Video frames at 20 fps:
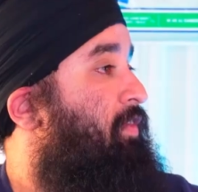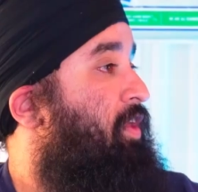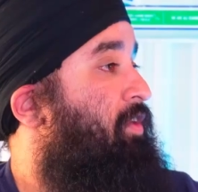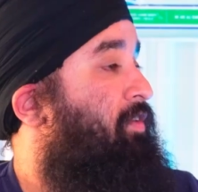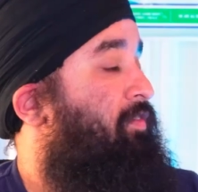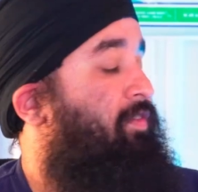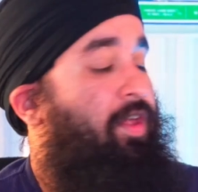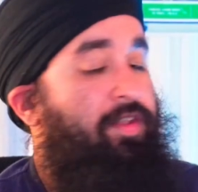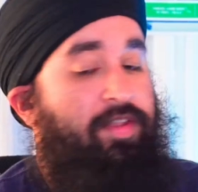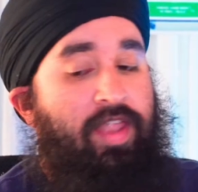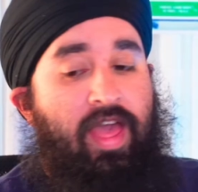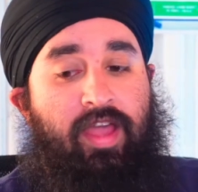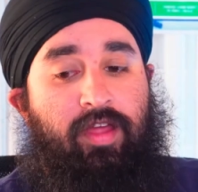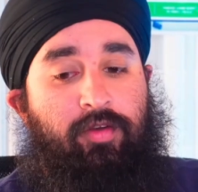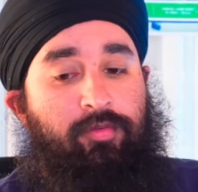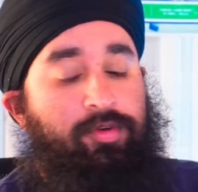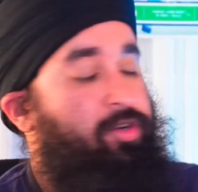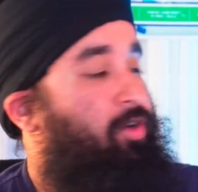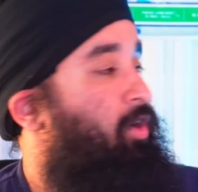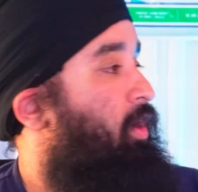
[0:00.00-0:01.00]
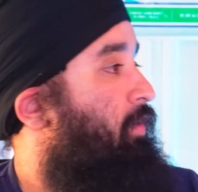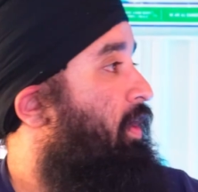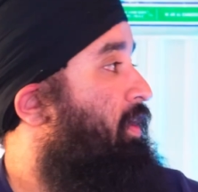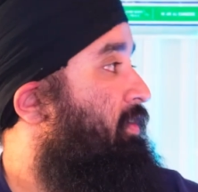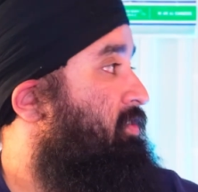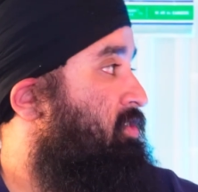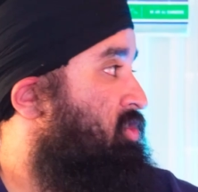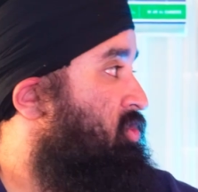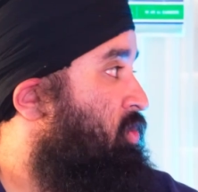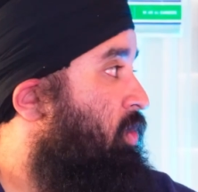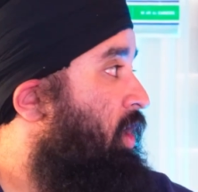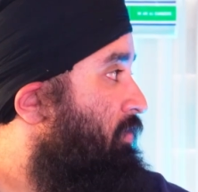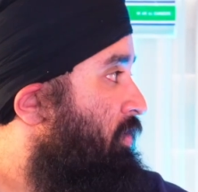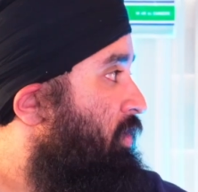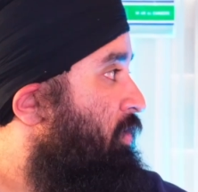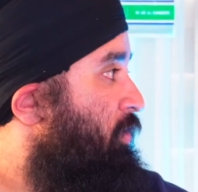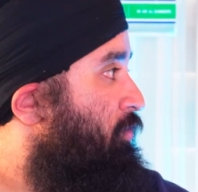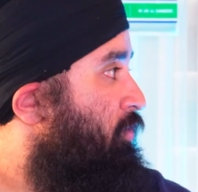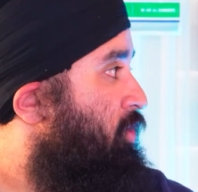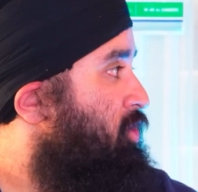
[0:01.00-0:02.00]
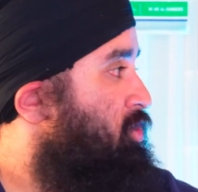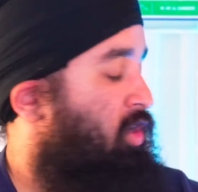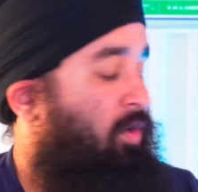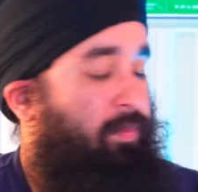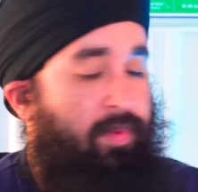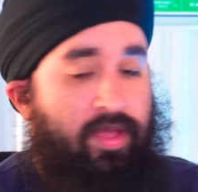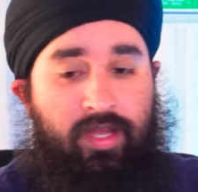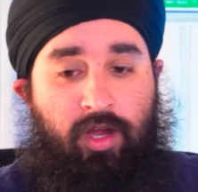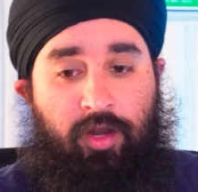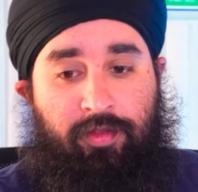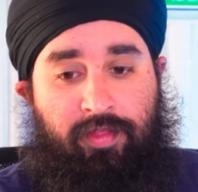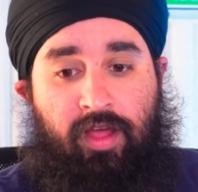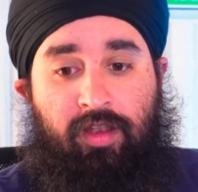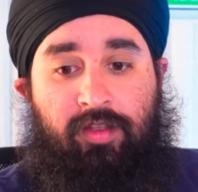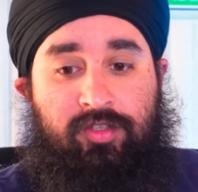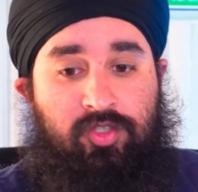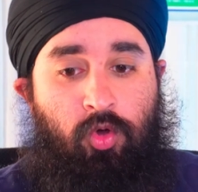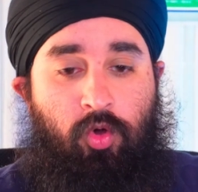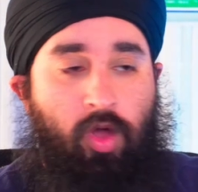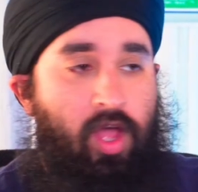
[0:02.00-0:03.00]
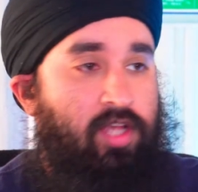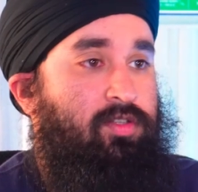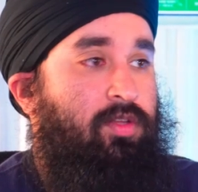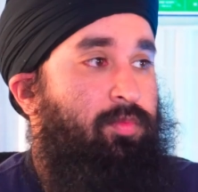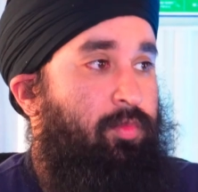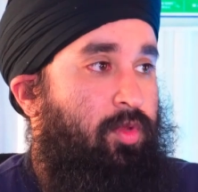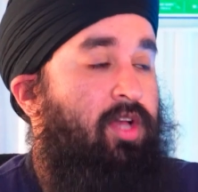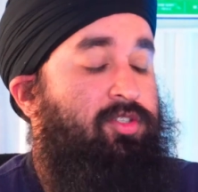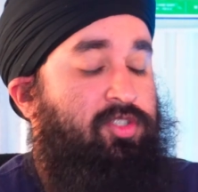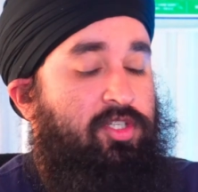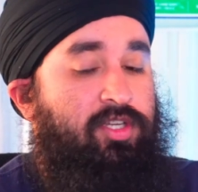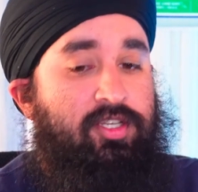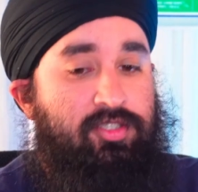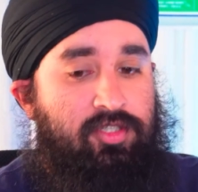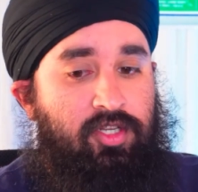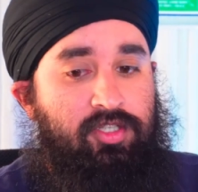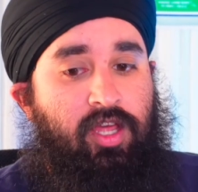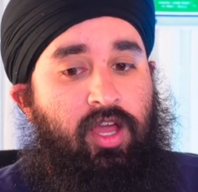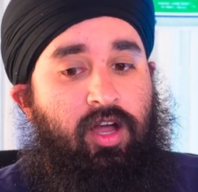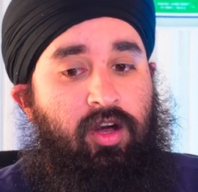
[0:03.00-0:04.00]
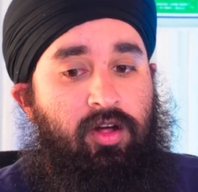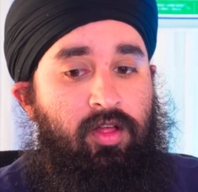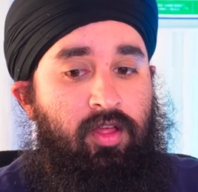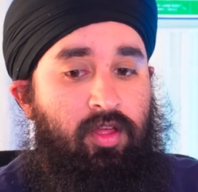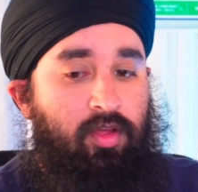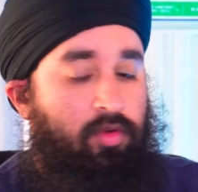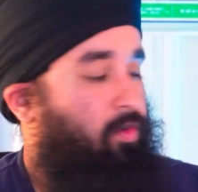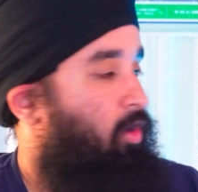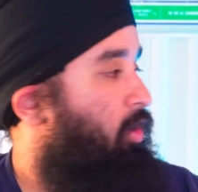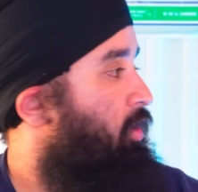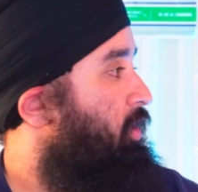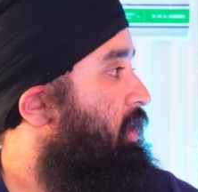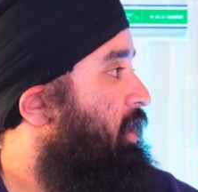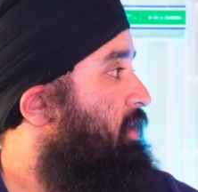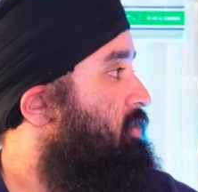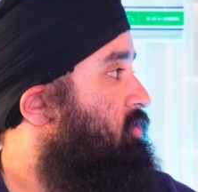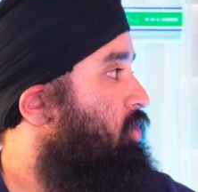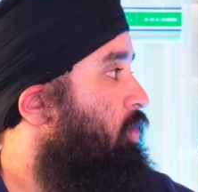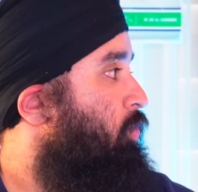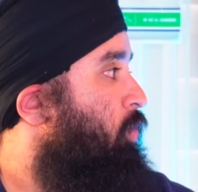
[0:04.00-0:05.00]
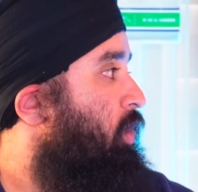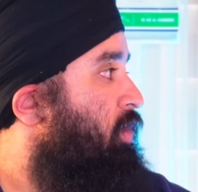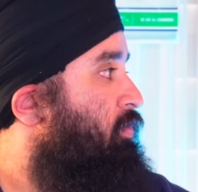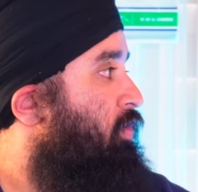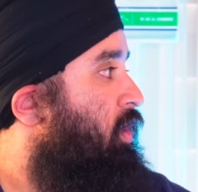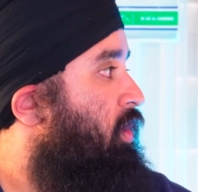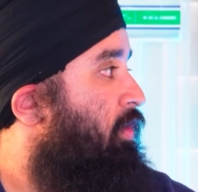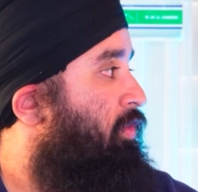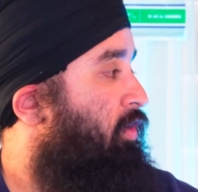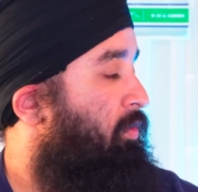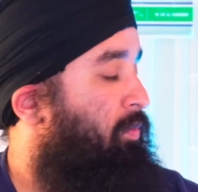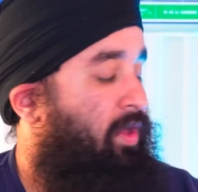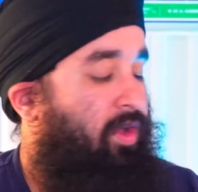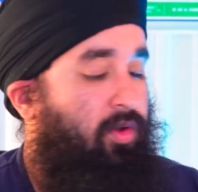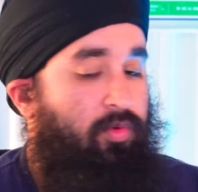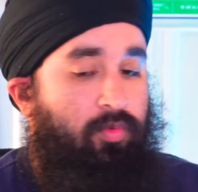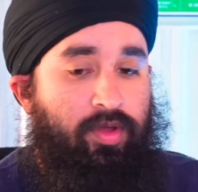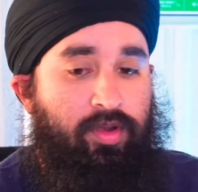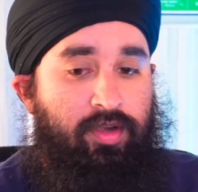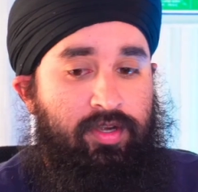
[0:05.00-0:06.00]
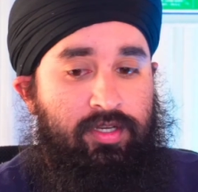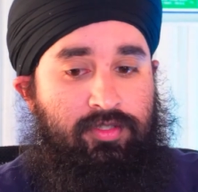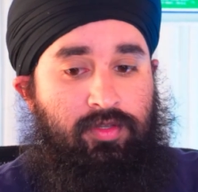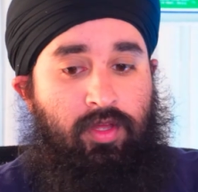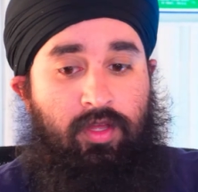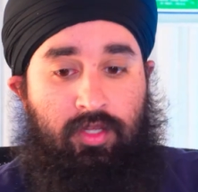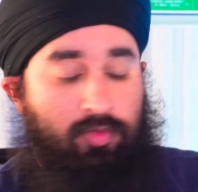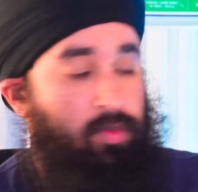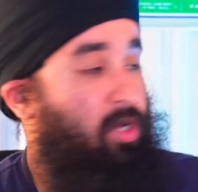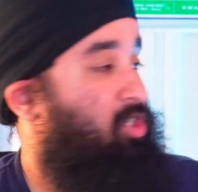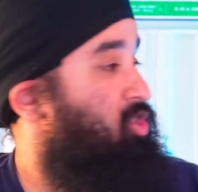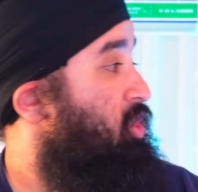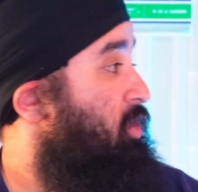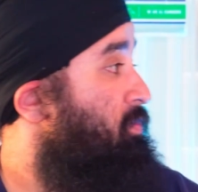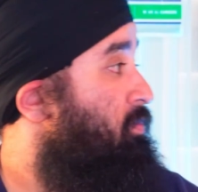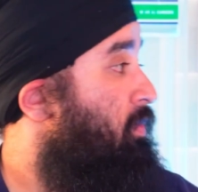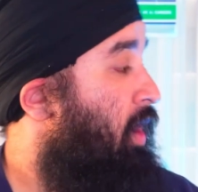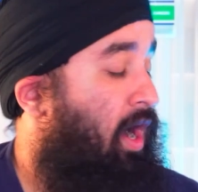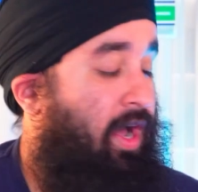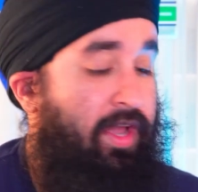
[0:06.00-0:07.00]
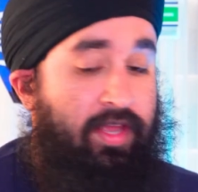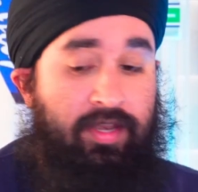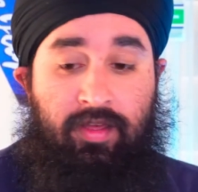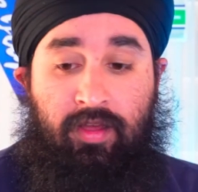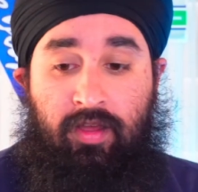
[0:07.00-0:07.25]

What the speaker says: Then the net return of that is to still have another first round pick out of that. So as you guys could tell, Hurricanes are one of our other big winners, especially mine.